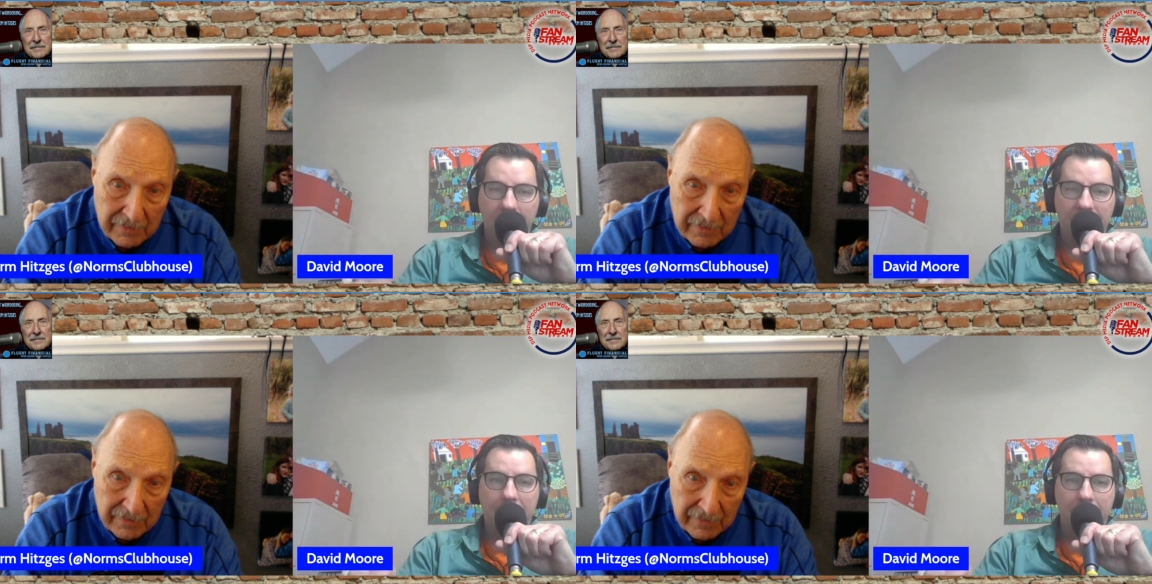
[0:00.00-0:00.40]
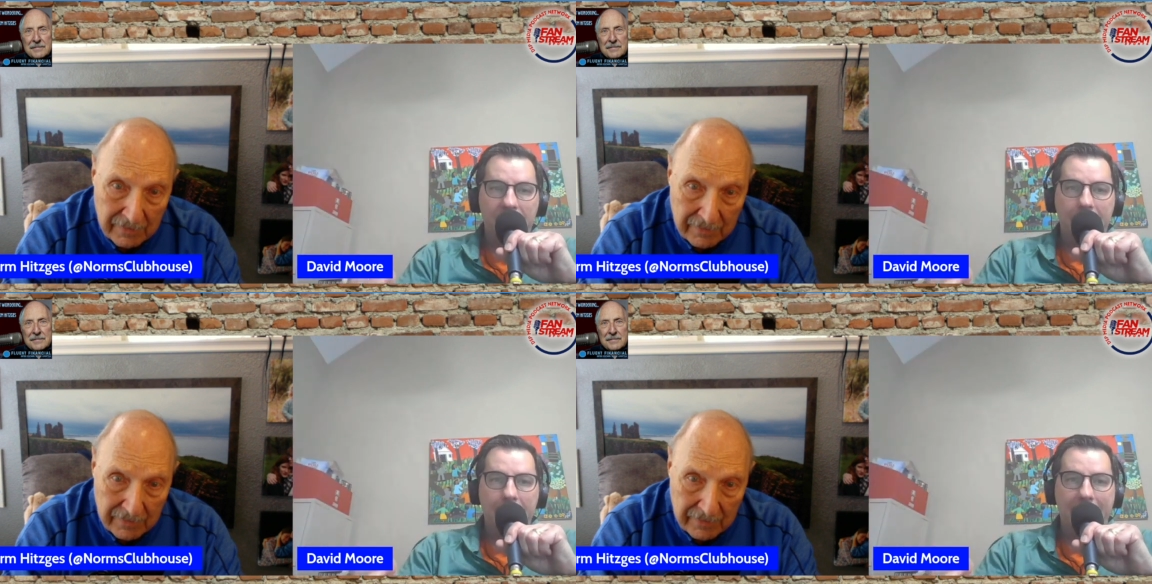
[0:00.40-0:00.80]
Speaker 1: of
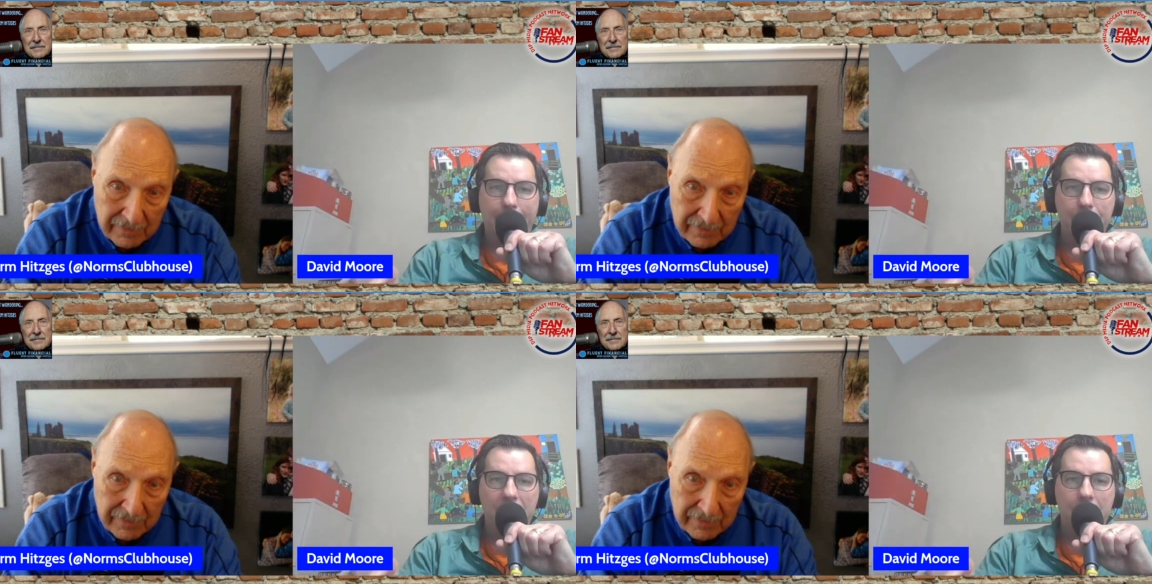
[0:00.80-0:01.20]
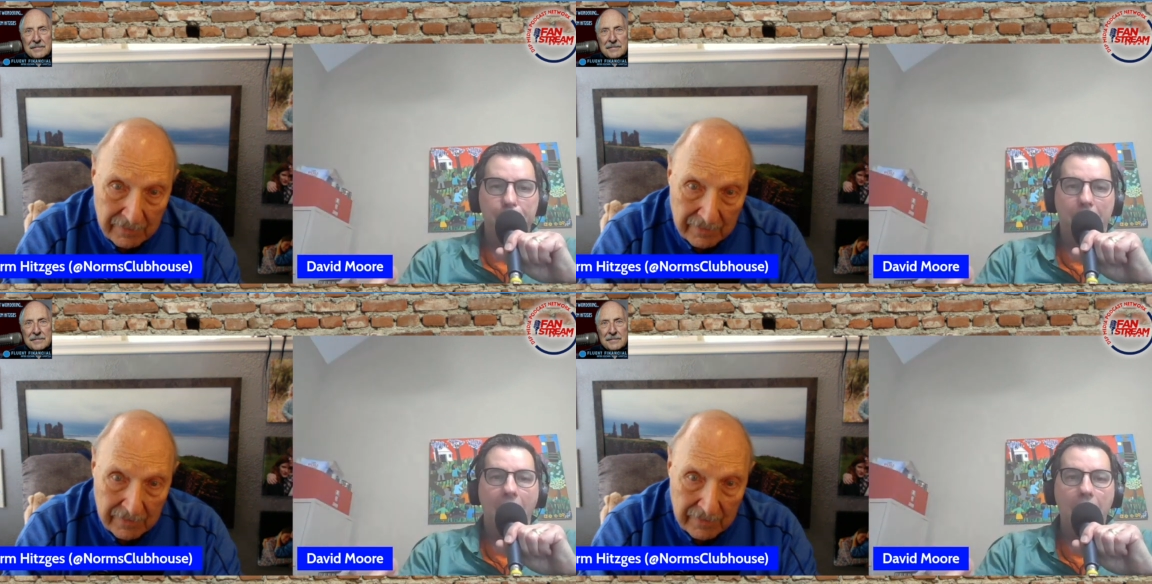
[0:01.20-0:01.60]
17 games
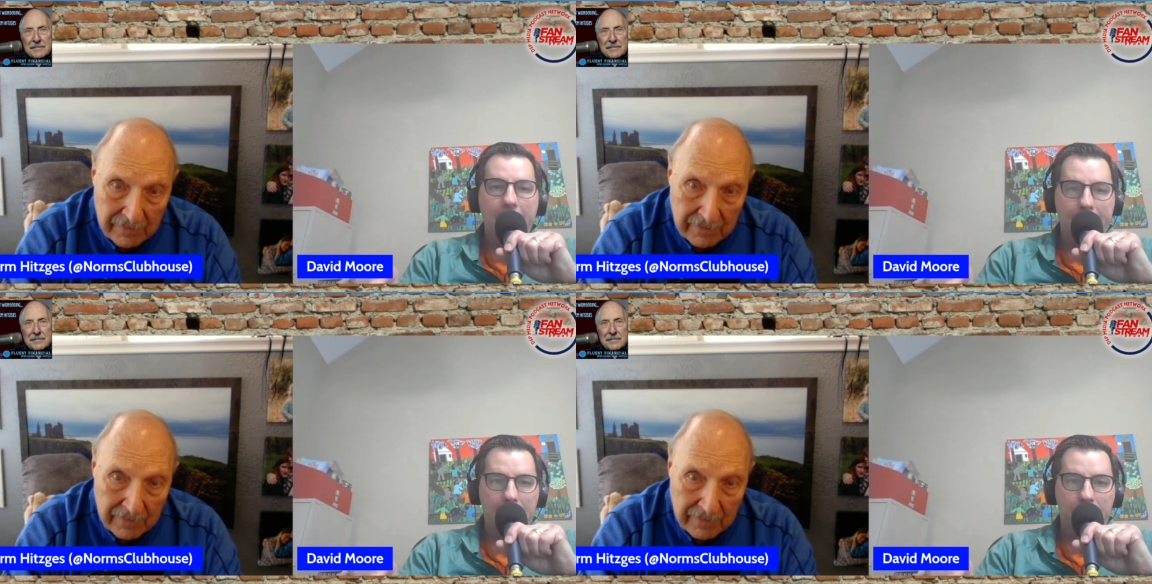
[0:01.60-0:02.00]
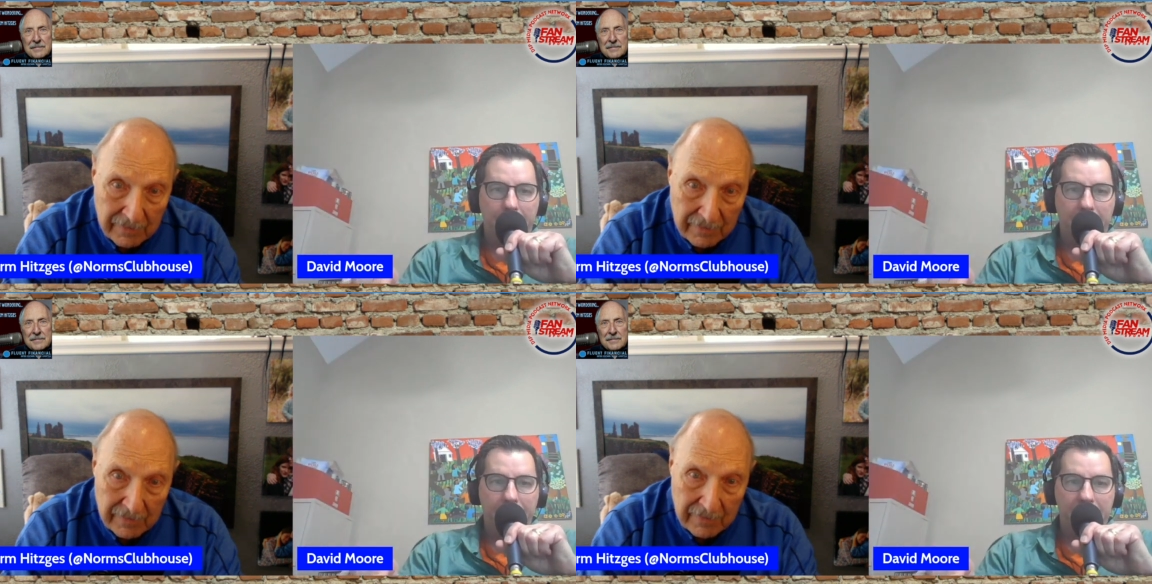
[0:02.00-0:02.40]
combined in the
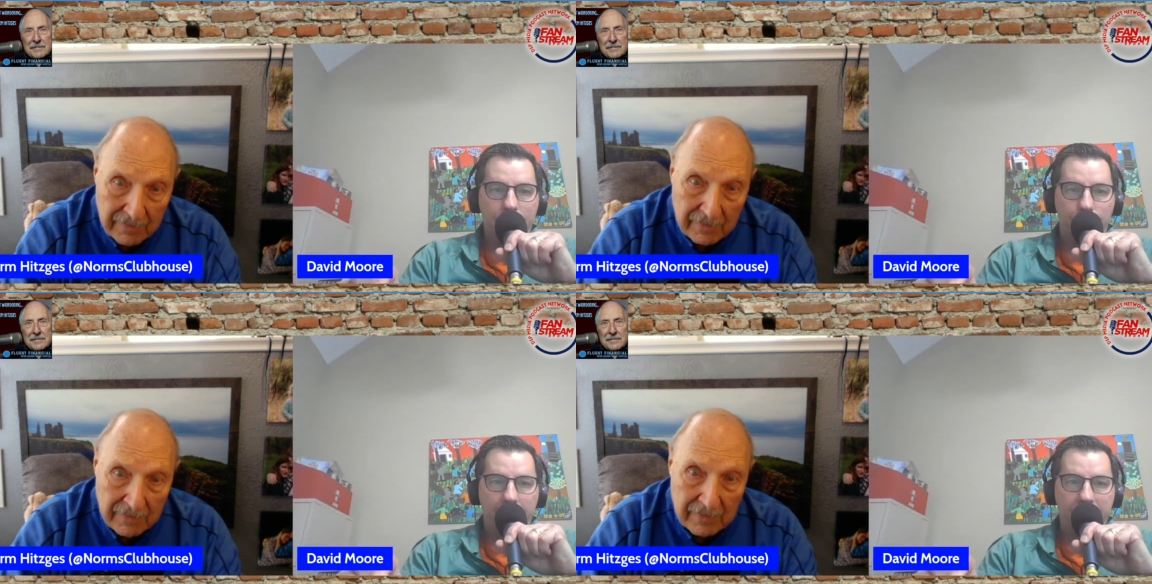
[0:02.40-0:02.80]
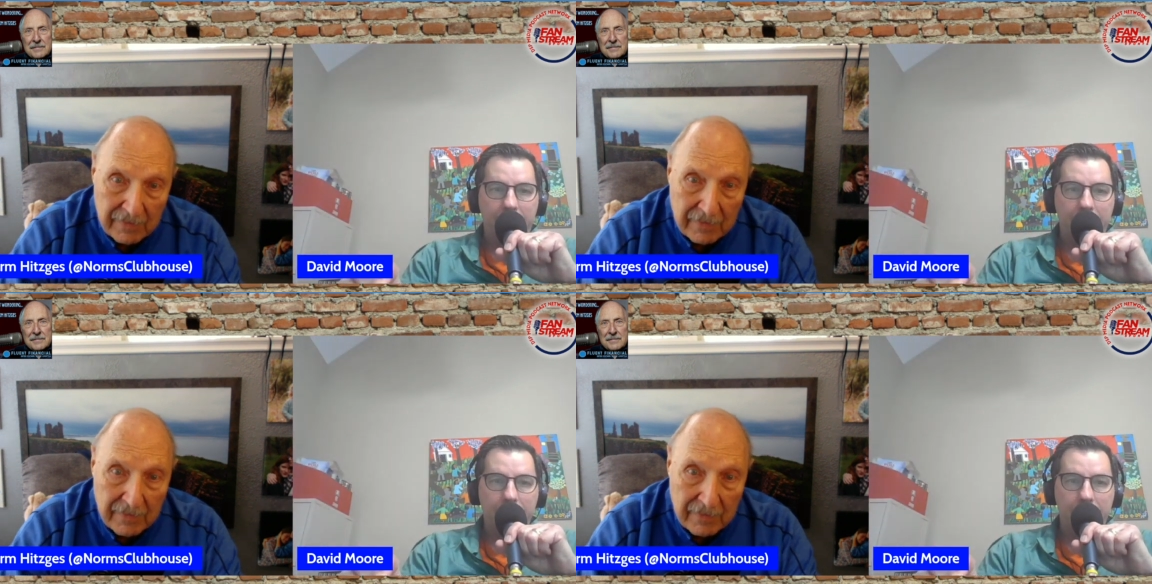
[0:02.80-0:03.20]
previous three
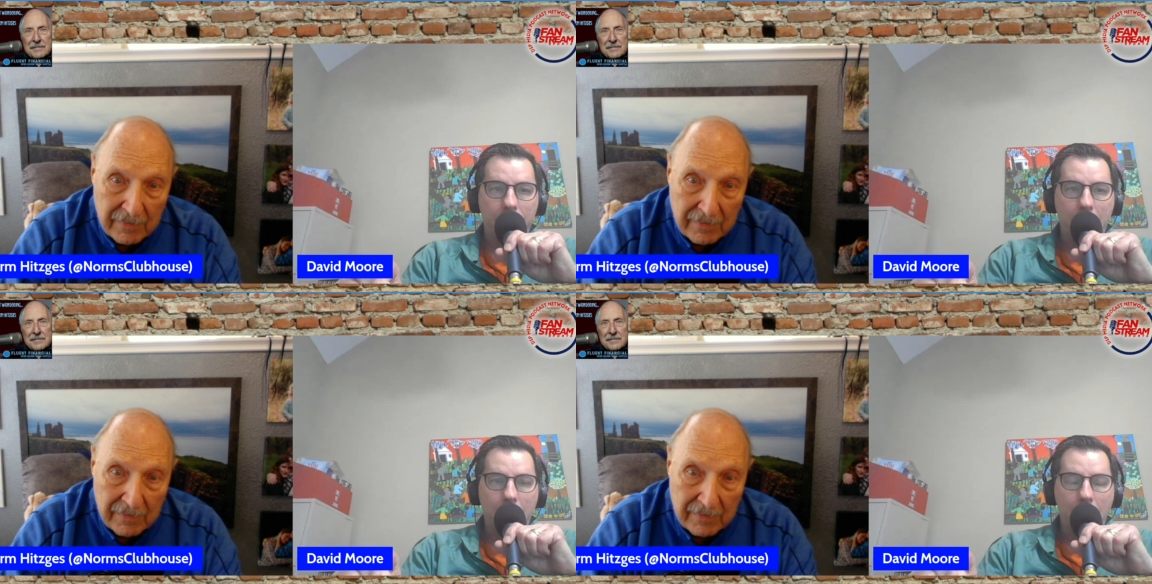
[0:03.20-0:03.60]
seasons.